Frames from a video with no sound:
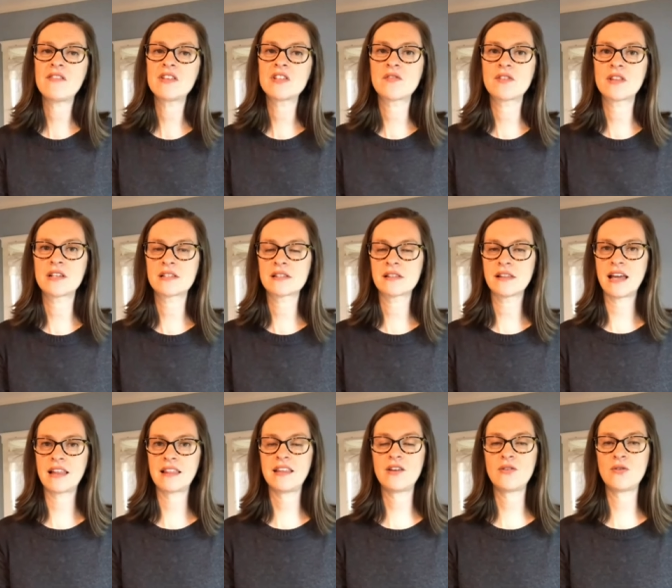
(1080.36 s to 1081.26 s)
is for the
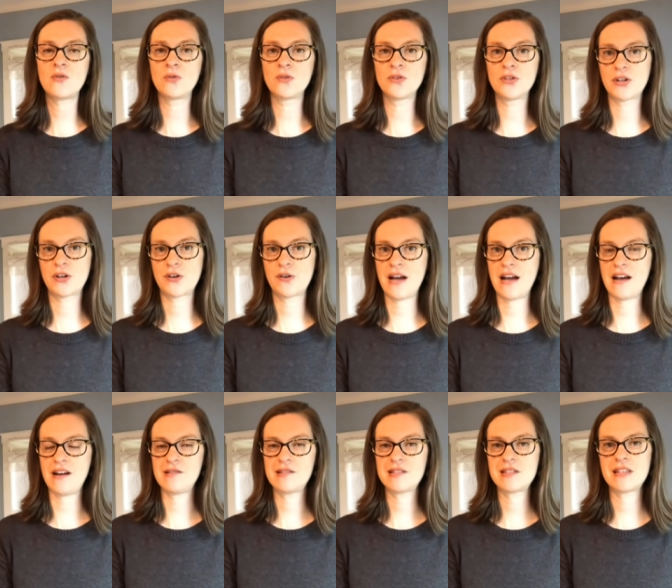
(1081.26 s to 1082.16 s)
slightly older
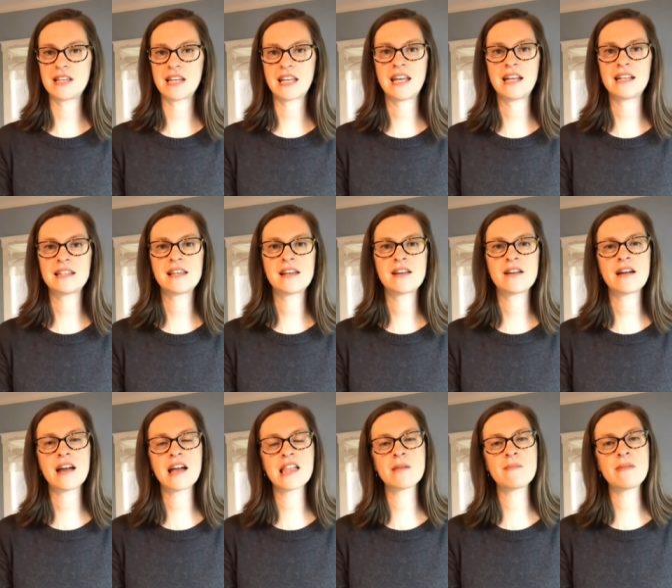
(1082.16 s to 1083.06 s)
crowd, so the kids that are
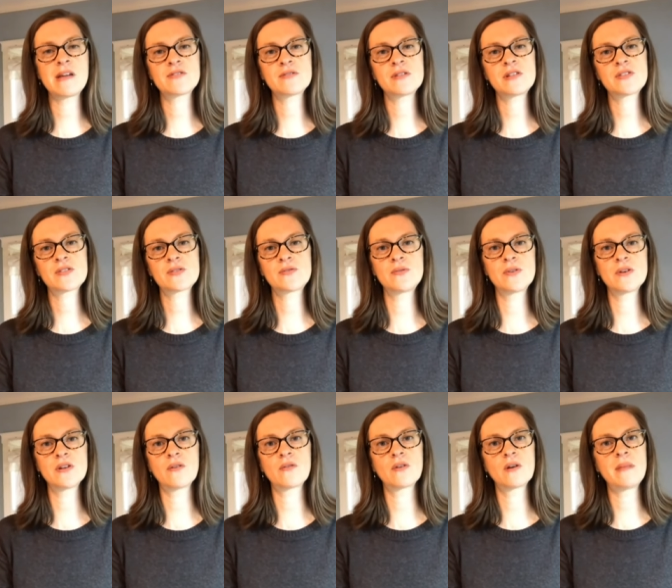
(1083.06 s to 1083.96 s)
elementary
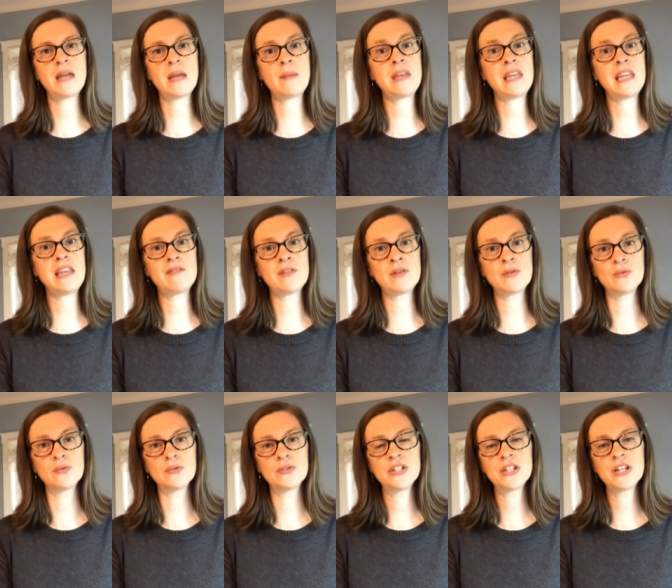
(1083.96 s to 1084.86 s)
school or maybe even
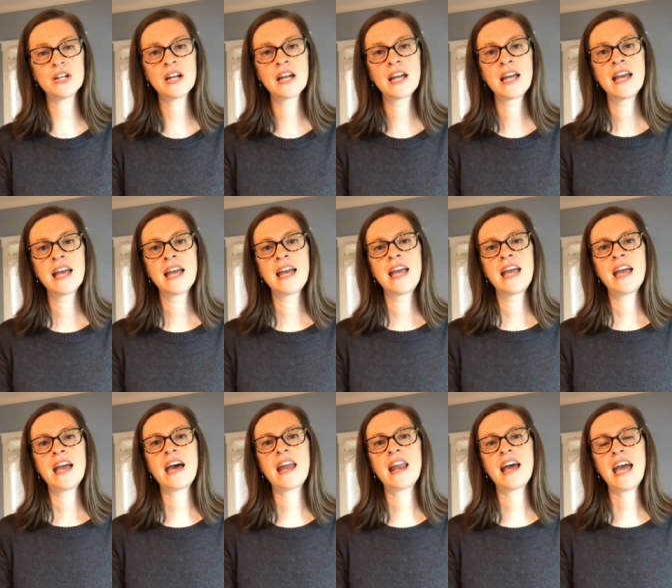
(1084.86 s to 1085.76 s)
older.
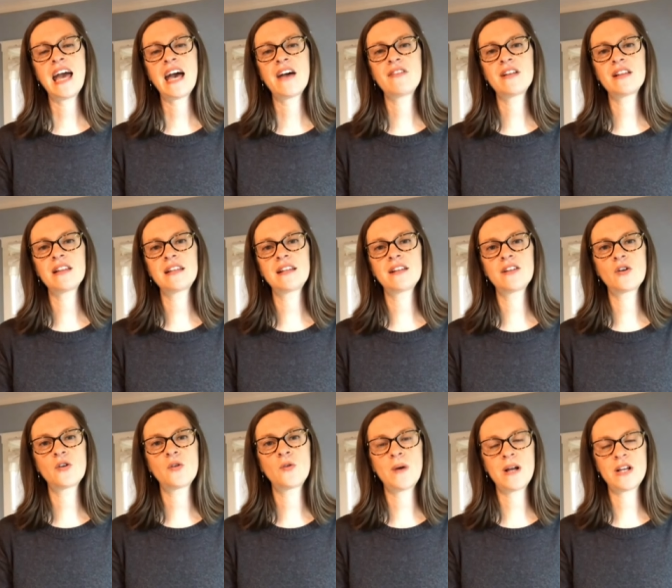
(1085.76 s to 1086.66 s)
And I have a little
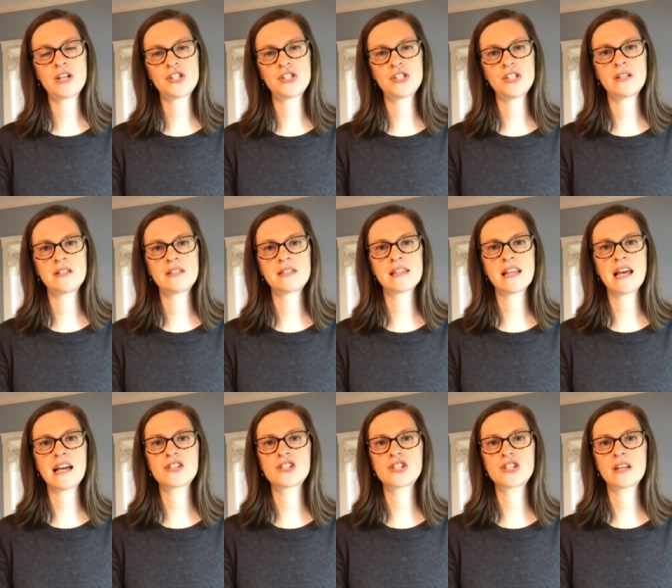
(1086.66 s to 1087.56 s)
question
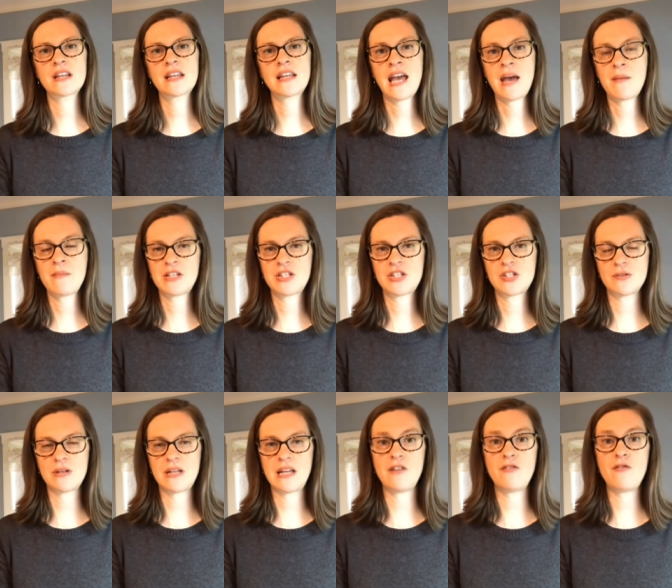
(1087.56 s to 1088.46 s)
slash
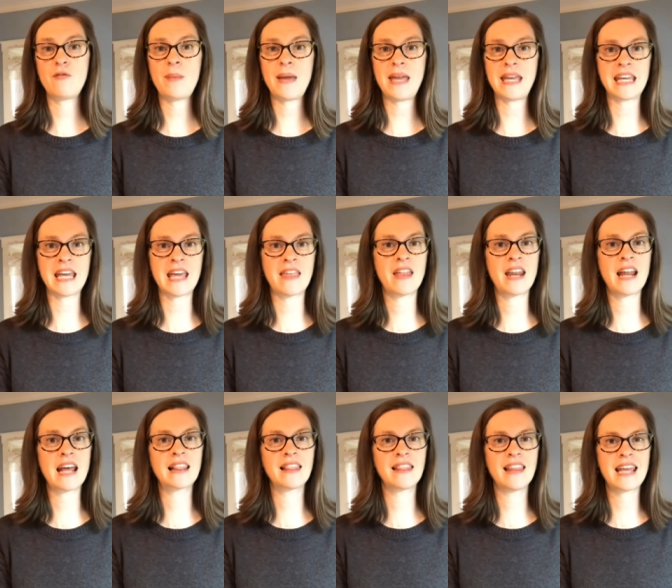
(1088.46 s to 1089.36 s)
chemistry of baking that
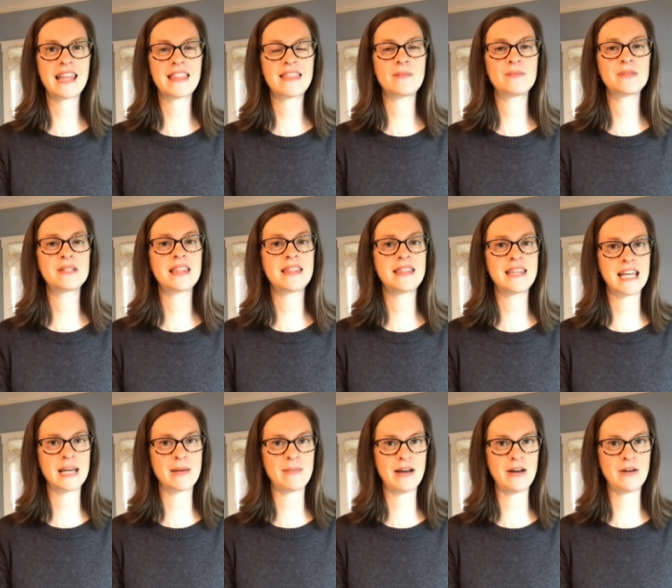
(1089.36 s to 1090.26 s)
I'd like them to
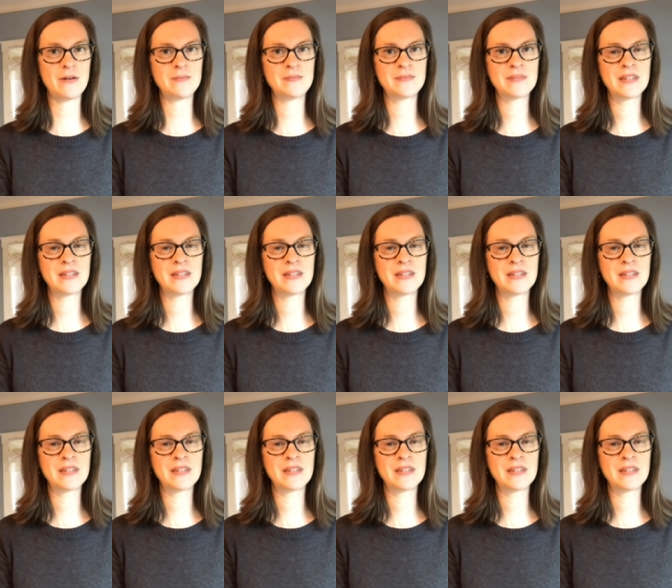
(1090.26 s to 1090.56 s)
think about.